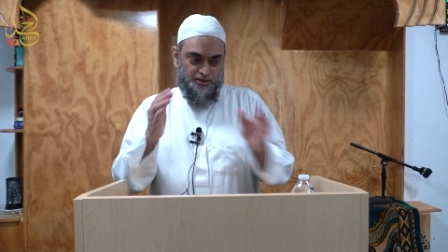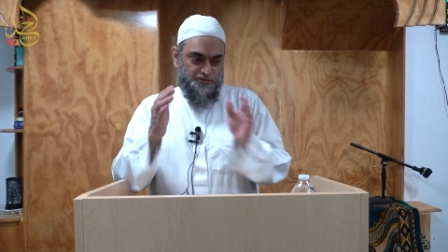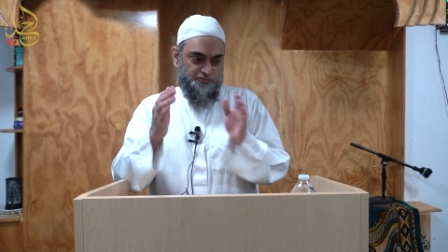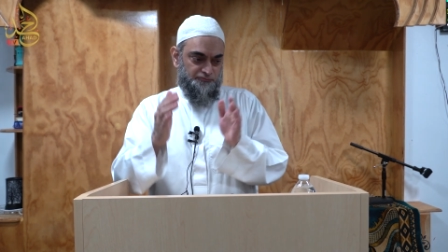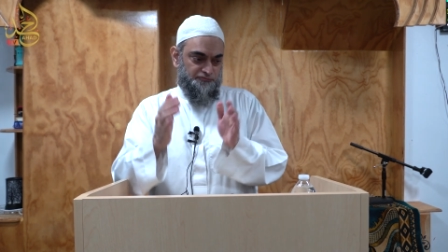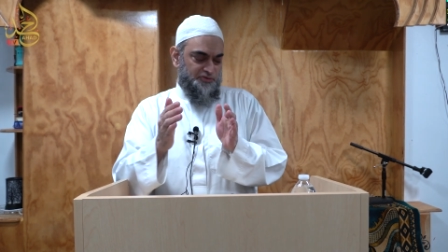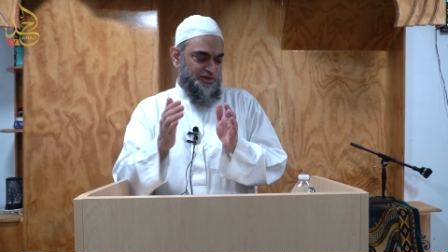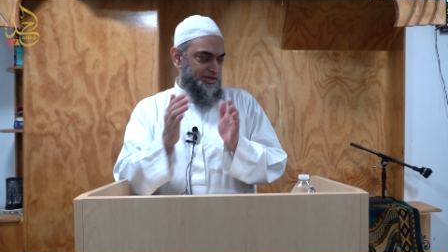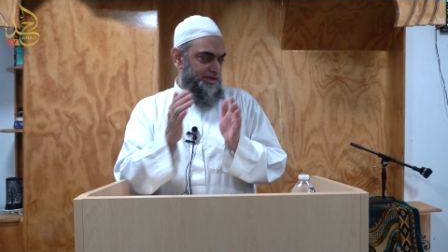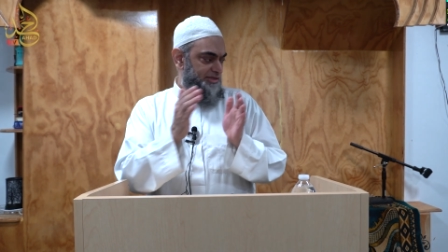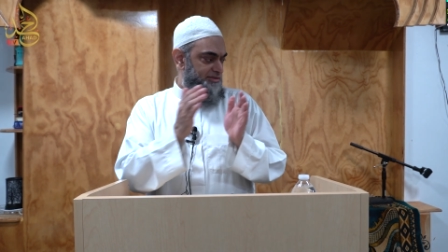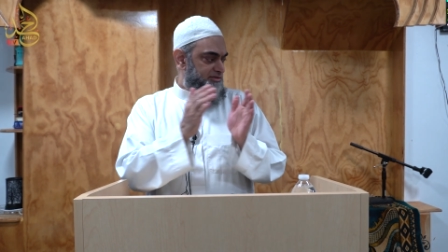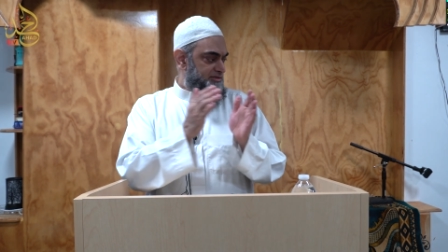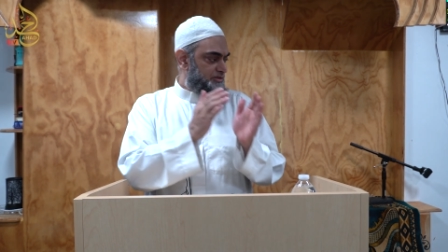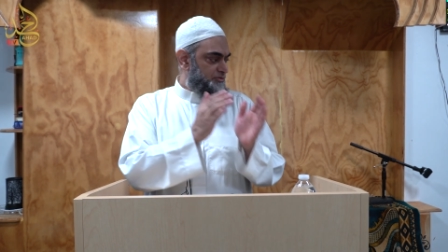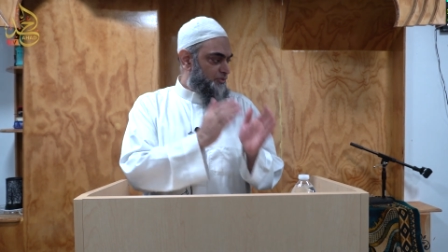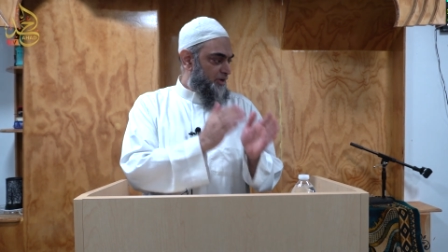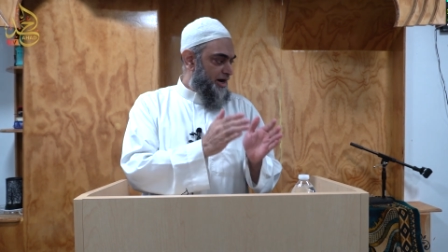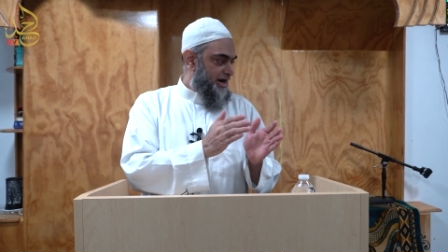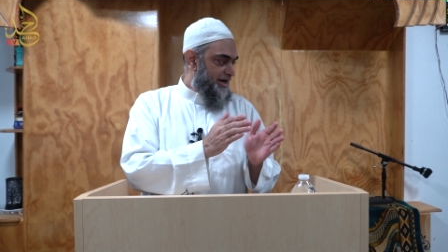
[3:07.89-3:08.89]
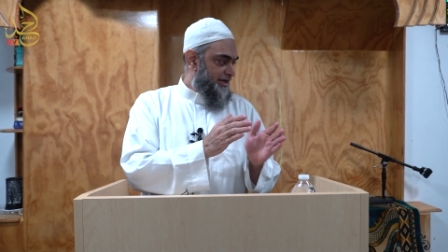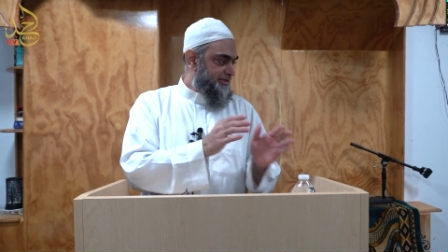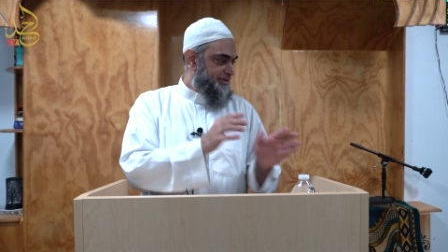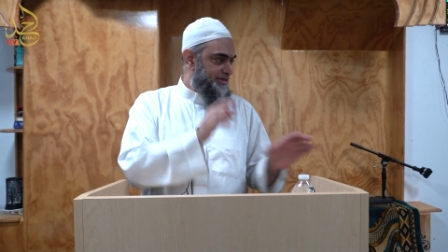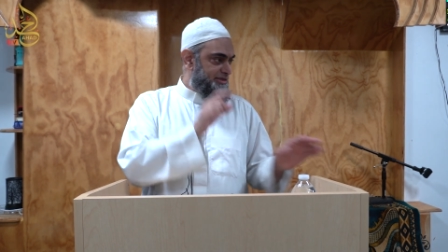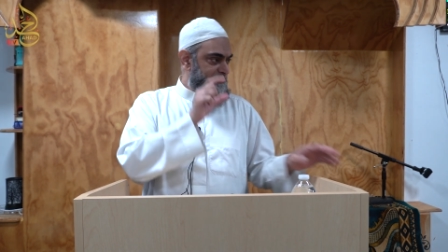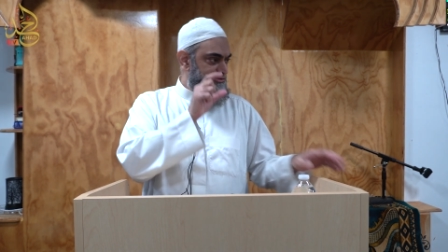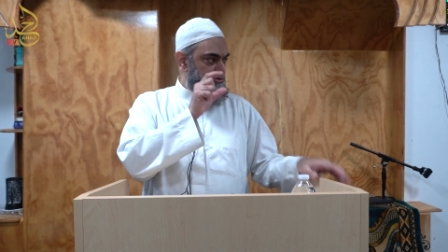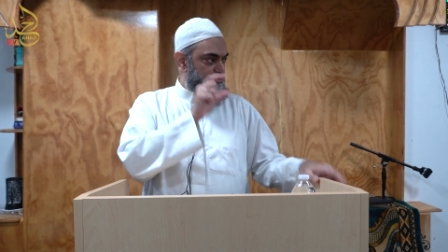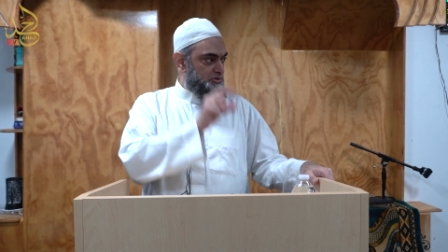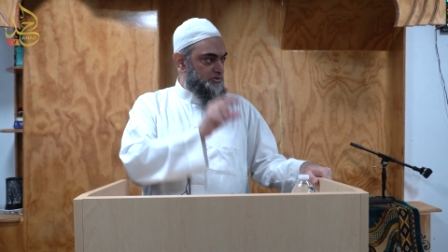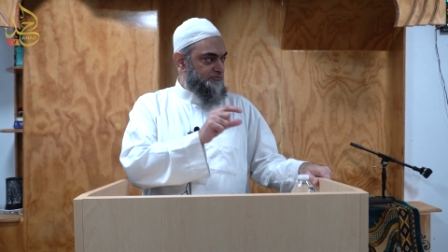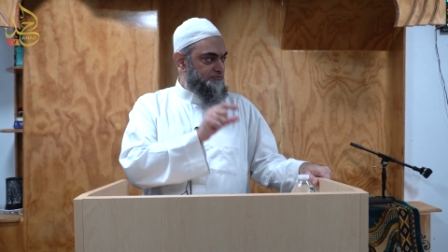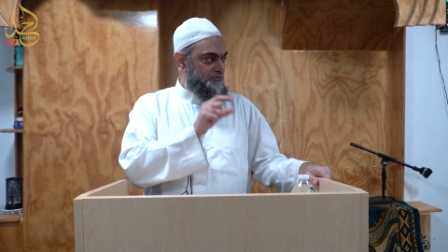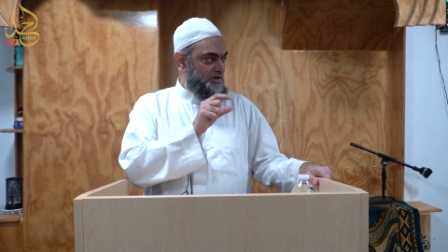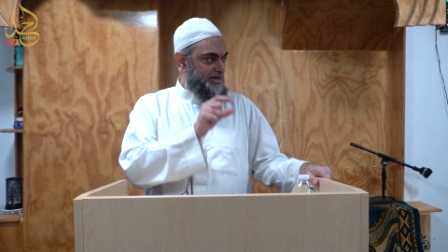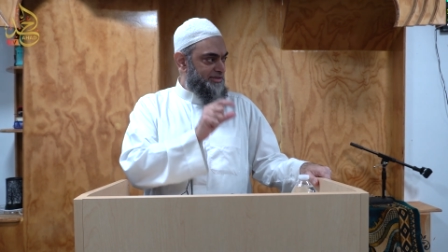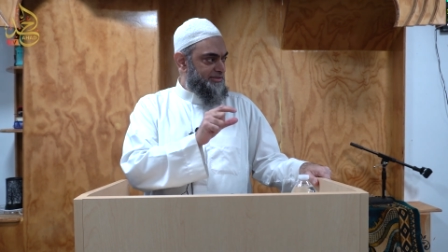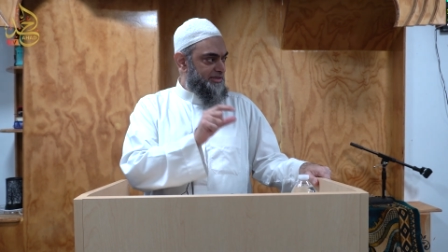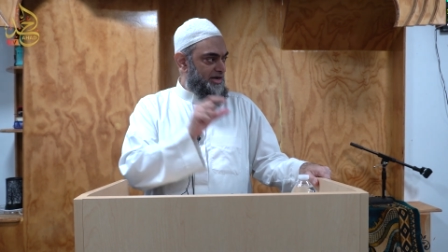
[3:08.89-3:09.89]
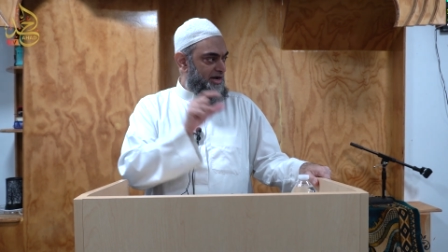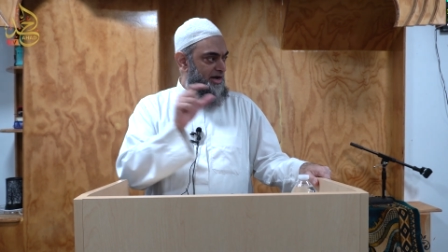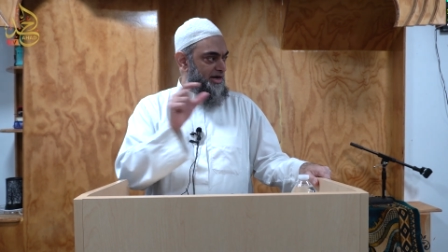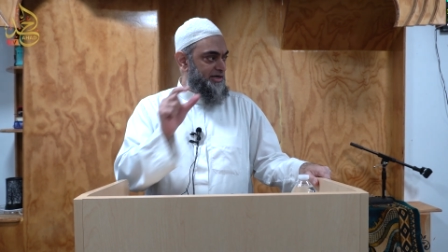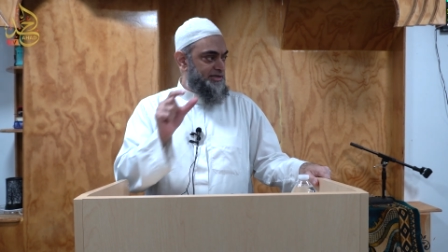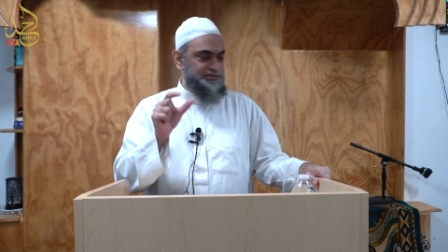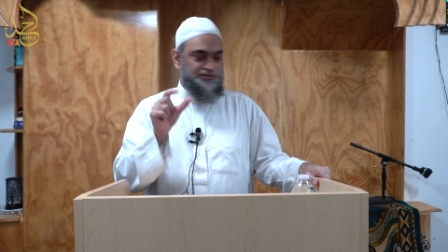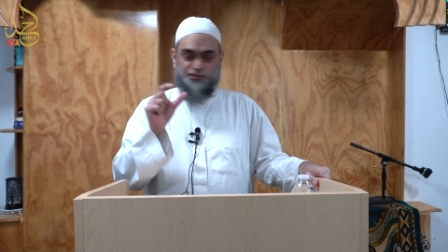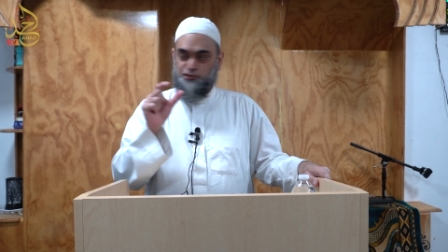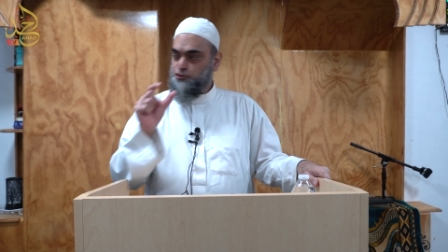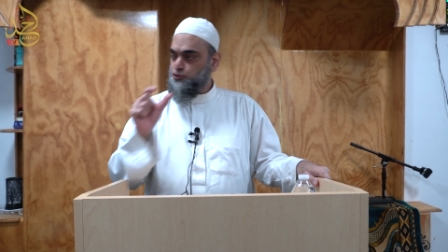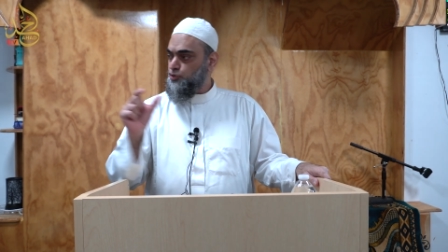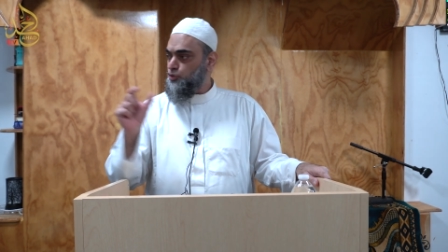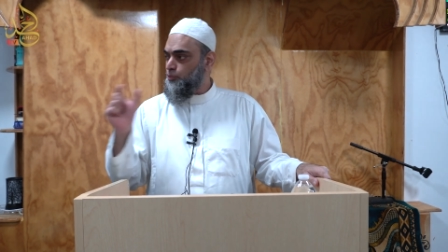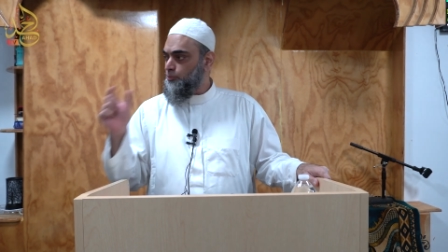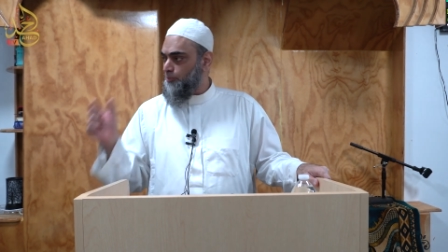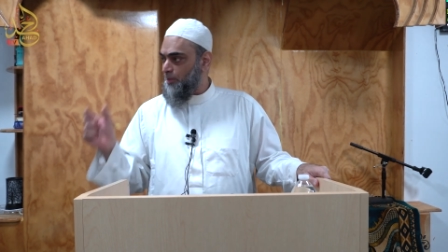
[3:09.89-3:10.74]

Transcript: We can divide in Surah Fatiha into two